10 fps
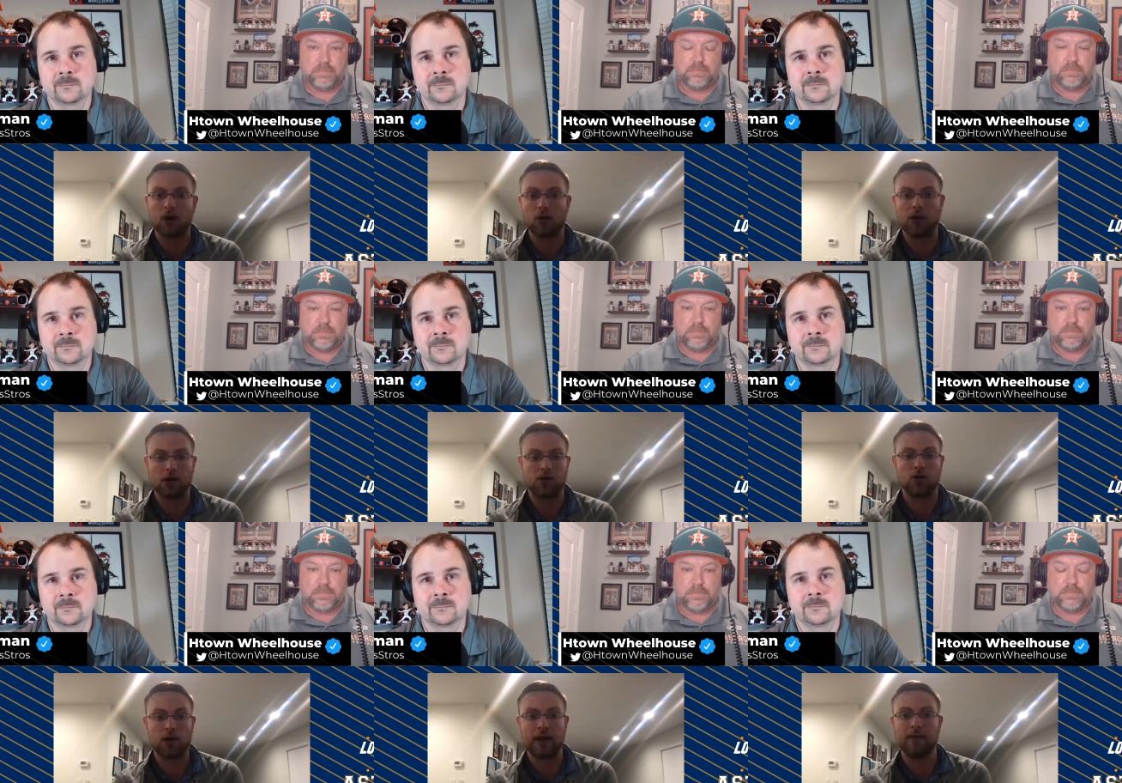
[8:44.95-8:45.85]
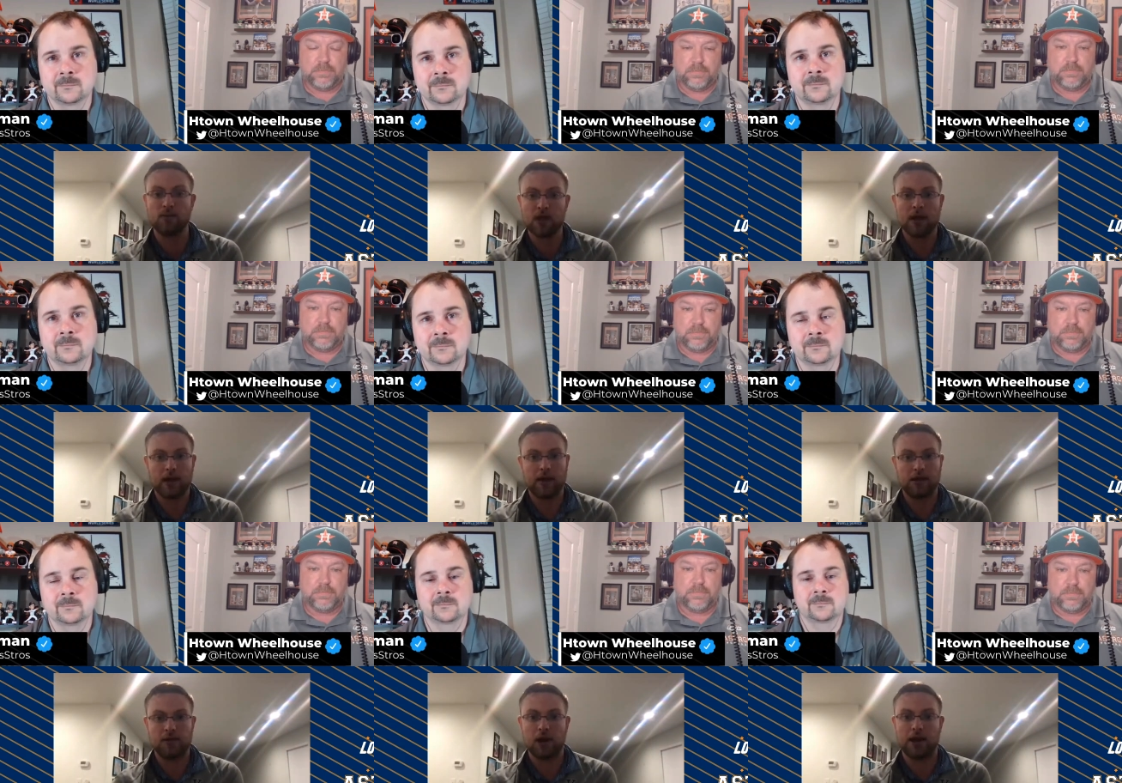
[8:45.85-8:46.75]
Speaker 1: of what we were doing,
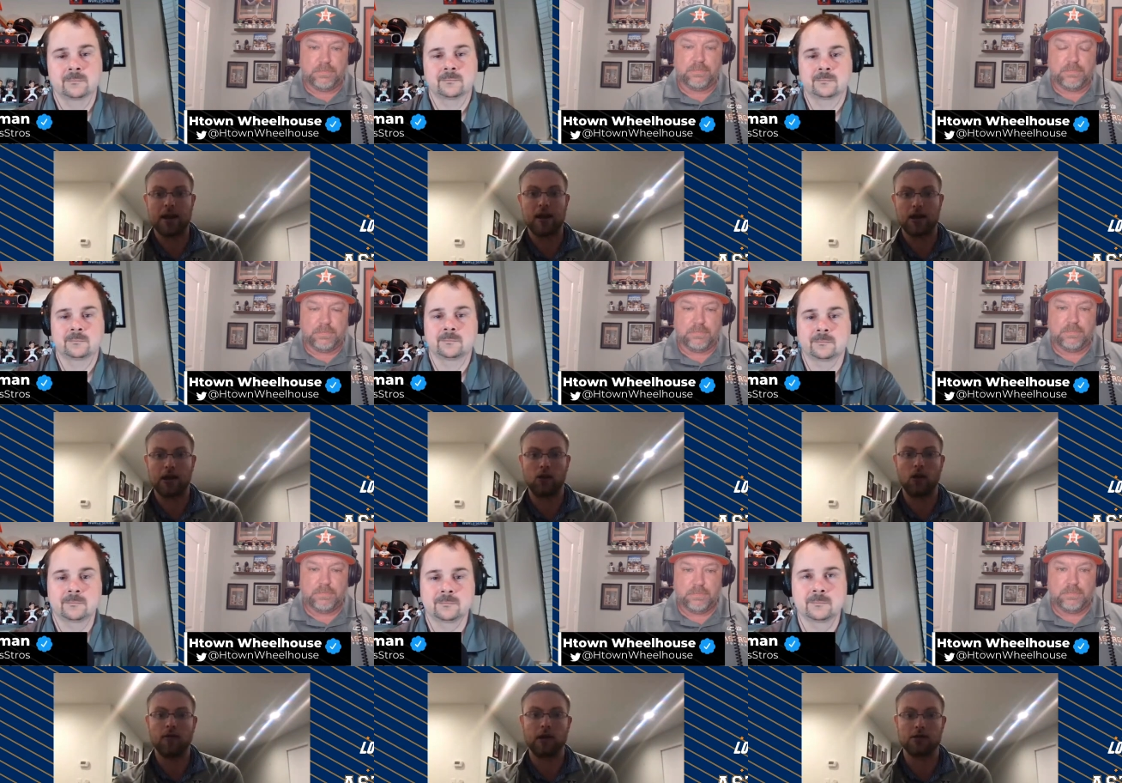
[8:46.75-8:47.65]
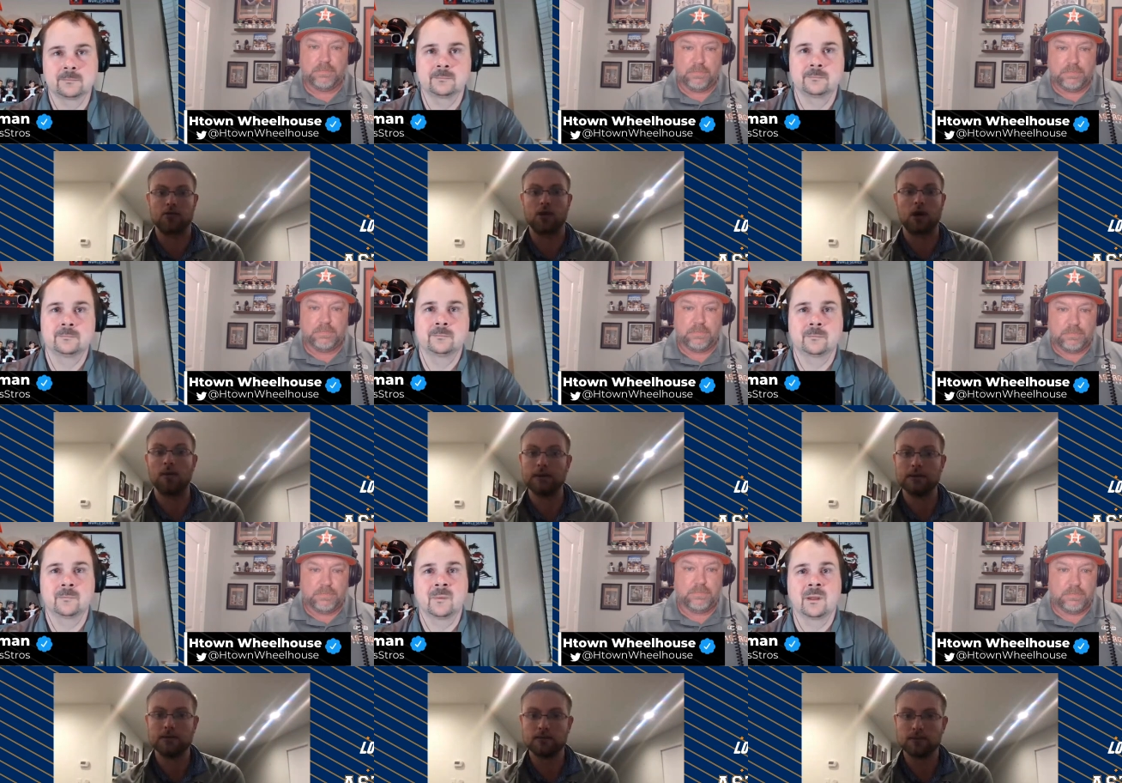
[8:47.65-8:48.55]
and he's very caring and loving as well.
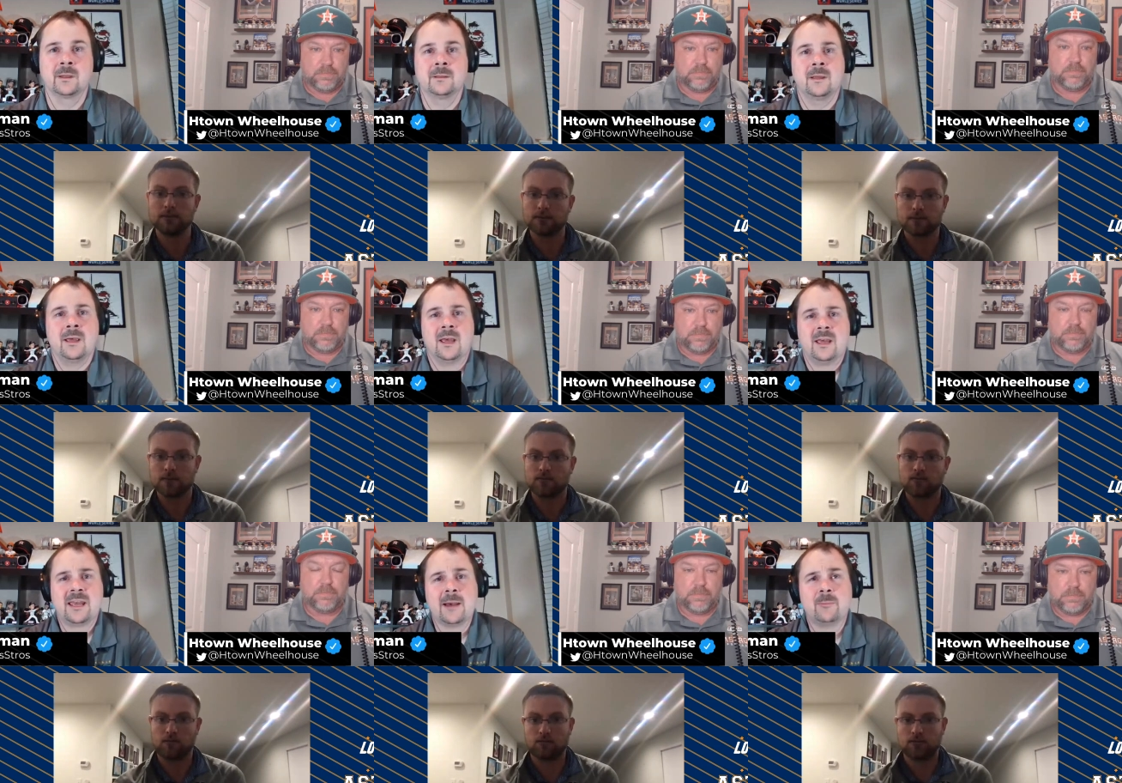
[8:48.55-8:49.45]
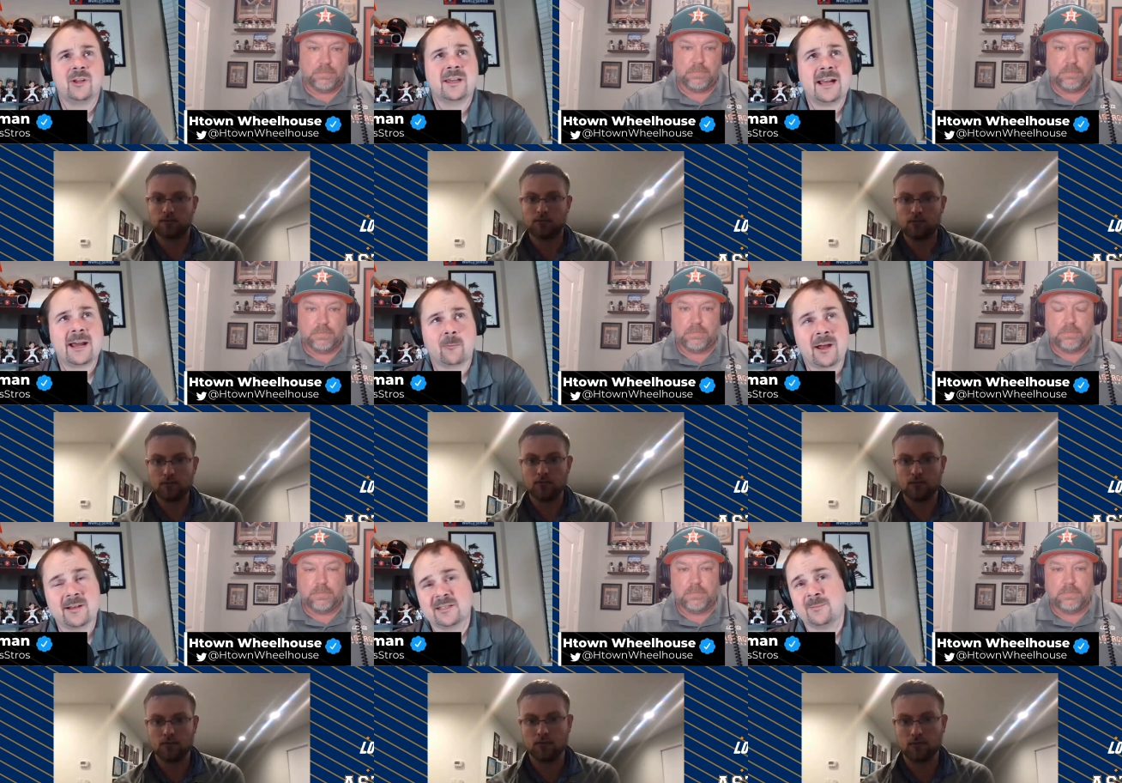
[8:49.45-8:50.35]
Speaker 2: Yeah, I'm looking
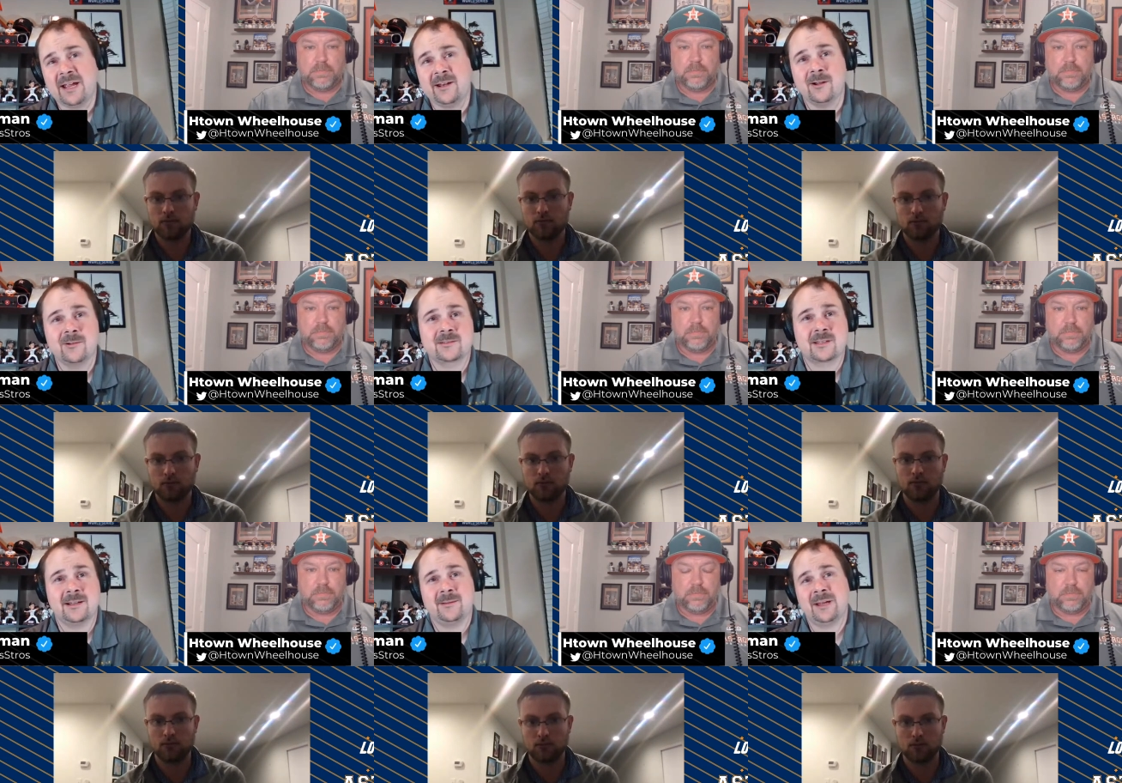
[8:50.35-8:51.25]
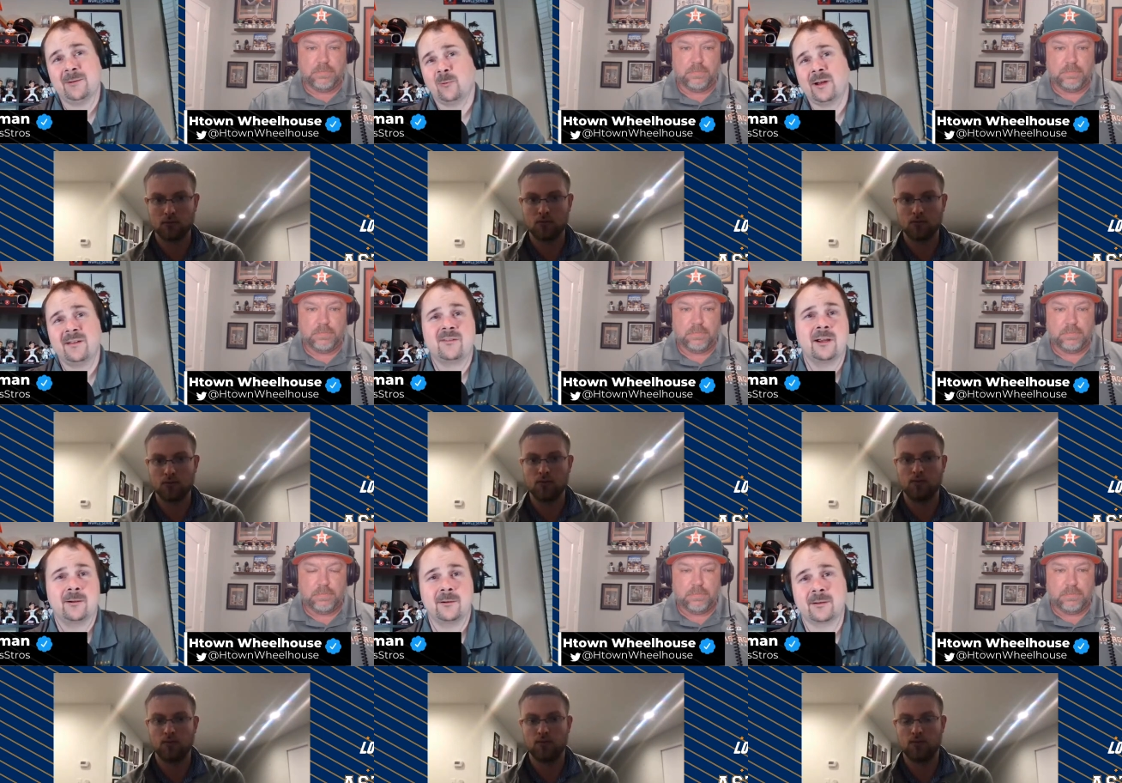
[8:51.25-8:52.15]
at Rotten Tomatoes, um, and one
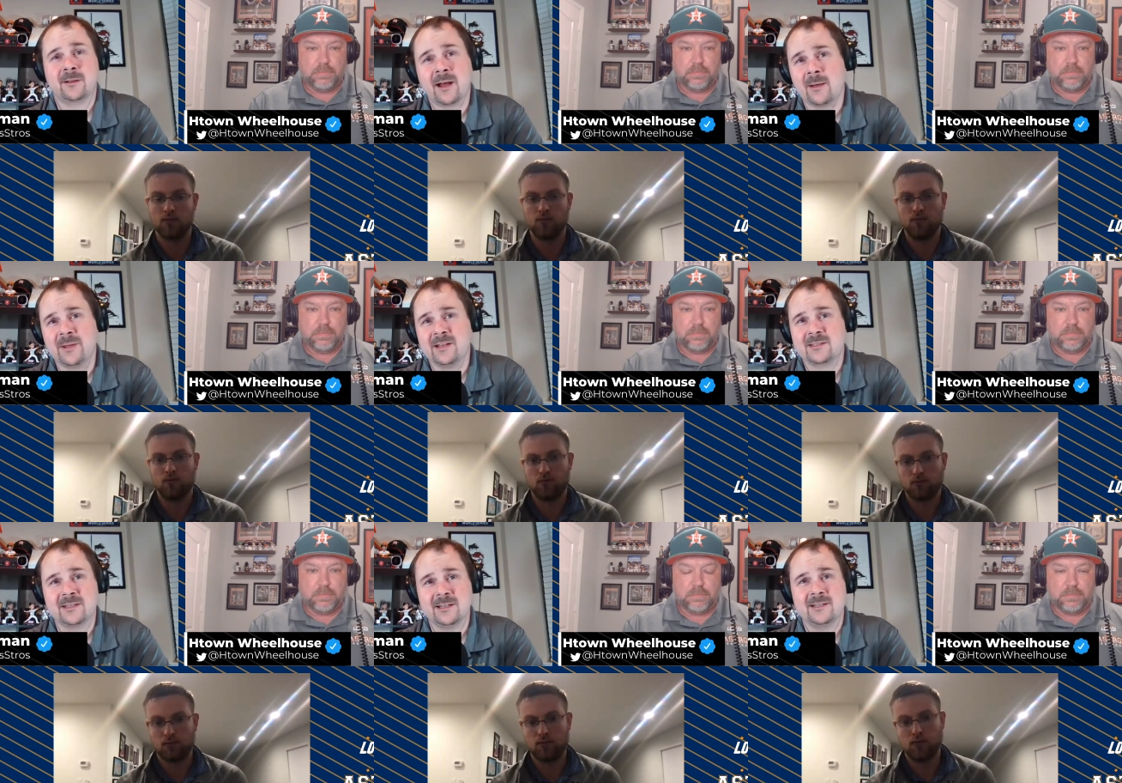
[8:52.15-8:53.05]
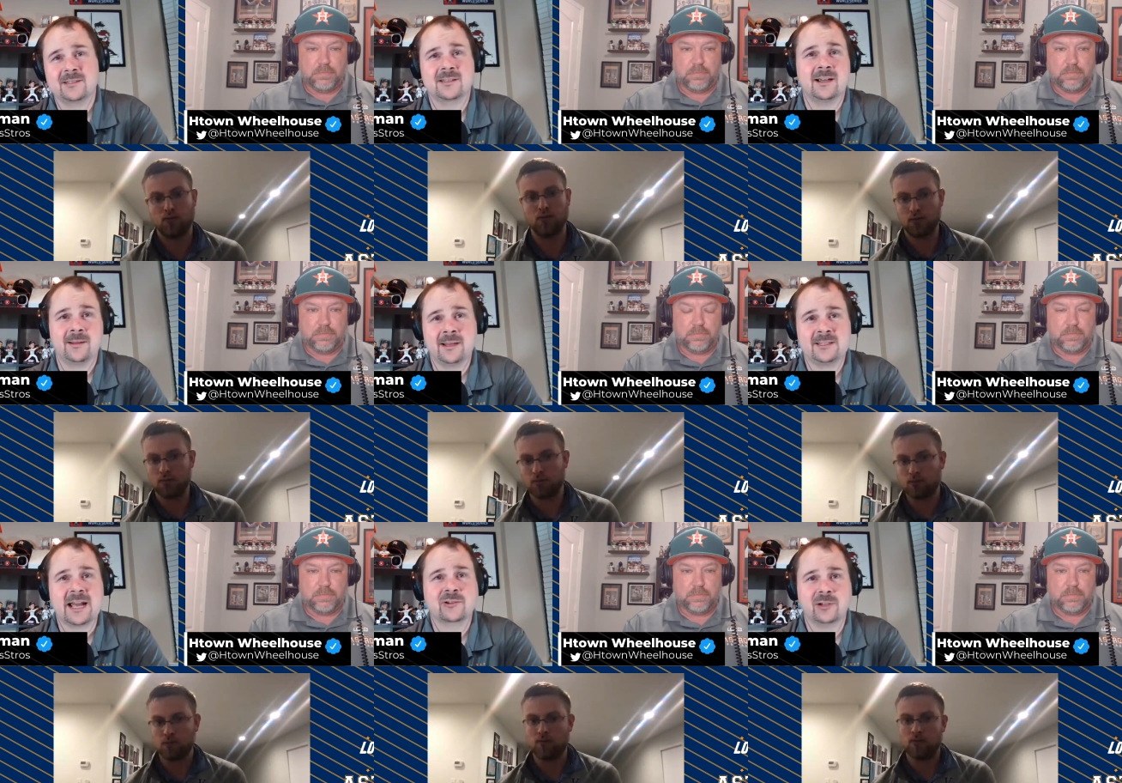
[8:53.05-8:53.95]
of their comments is uh, it's